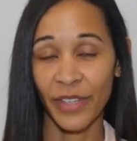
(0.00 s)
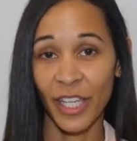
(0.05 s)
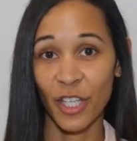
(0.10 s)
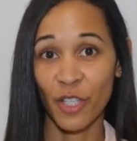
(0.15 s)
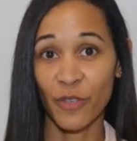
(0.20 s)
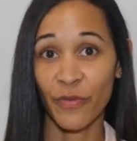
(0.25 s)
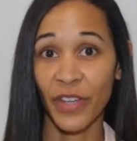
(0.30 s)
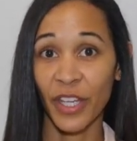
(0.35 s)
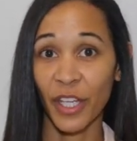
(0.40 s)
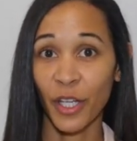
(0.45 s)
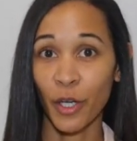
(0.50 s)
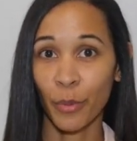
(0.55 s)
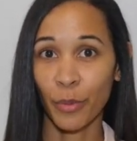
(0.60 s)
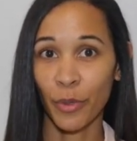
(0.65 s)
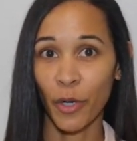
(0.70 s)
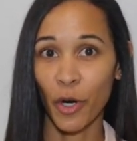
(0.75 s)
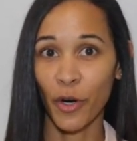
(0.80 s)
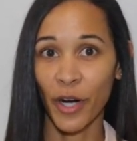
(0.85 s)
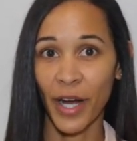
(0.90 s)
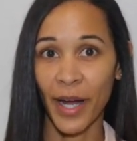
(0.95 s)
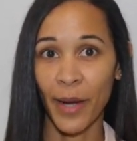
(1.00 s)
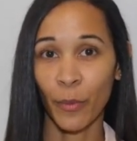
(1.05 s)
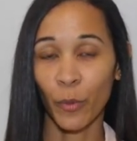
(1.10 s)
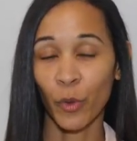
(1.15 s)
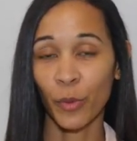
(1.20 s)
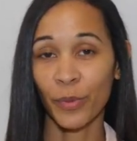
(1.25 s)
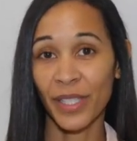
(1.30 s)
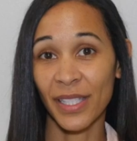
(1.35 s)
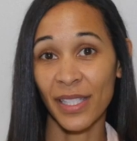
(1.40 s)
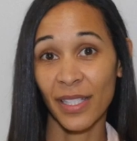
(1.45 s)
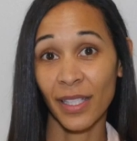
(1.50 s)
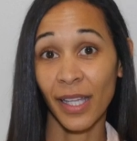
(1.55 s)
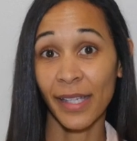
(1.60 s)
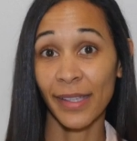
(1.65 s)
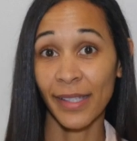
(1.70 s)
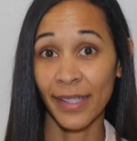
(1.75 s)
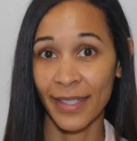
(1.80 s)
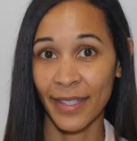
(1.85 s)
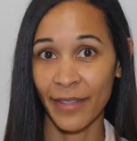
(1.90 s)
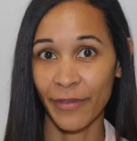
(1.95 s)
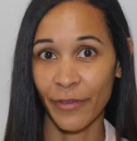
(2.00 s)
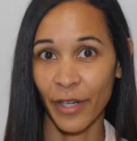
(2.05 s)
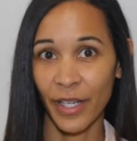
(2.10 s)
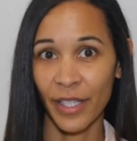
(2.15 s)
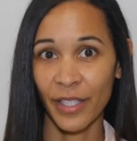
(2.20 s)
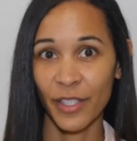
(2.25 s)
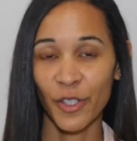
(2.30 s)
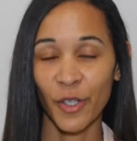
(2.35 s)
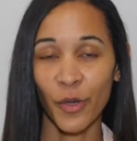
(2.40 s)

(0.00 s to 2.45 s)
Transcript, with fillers: each video program will be slightly different,